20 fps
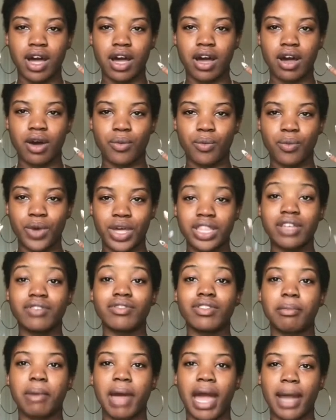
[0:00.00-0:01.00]
width of the
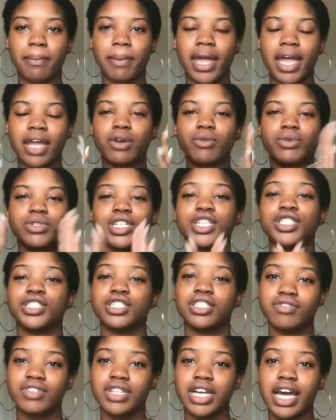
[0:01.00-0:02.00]
back panel, which I shouldn't
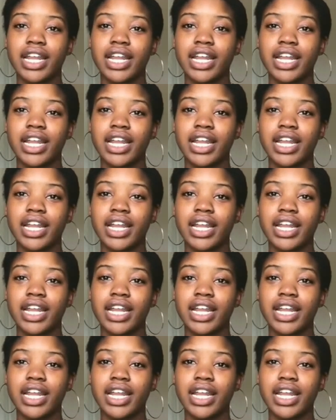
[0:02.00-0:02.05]
have done.